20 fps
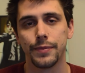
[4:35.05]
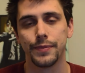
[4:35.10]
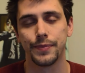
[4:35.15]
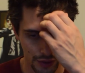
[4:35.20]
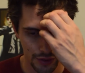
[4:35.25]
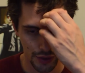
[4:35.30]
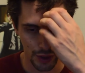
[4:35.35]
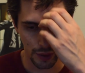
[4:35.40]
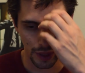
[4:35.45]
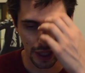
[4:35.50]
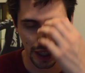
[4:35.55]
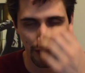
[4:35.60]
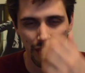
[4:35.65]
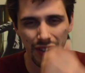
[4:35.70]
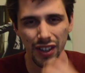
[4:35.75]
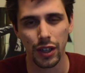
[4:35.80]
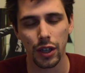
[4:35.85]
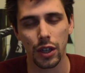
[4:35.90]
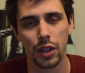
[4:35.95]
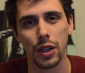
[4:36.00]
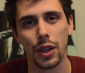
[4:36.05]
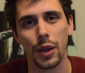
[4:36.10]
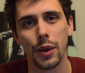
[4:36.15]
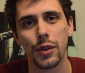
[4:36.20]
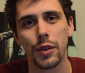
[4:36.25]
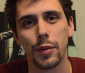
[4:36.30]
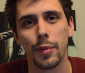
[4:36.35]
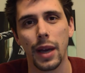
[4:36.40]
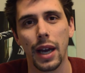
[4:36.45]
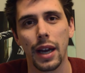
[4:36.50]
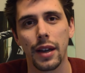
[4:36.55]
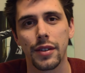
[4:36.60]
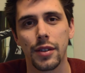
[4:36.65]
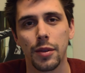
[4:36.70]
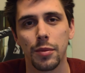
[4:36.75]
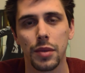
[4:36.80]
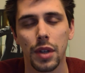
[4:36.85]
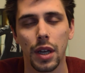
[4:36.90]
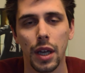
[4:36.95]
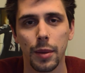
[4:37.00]
So even a closed back
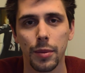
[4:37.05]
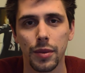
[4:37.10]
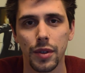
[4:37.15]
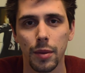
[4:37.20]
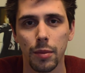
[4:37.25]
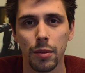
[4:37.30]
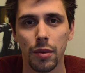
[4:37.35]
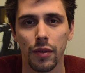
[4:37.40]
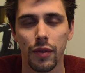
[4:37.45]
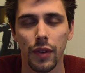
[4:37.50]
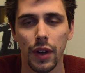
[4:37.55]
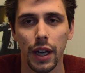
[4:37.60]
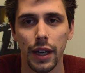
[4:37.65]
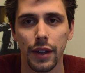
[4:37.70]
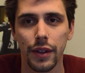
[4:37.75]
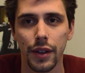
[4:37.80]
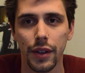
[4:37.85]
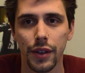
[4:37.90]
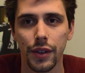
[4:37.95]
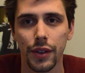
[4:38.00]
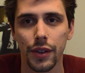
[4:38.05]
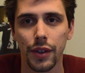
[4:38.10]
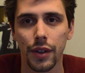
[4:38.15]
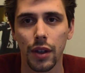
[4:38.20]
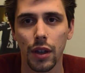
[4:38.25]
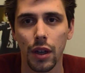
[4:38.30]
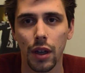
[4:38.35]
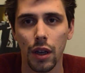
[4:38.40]
sometimes can provide this.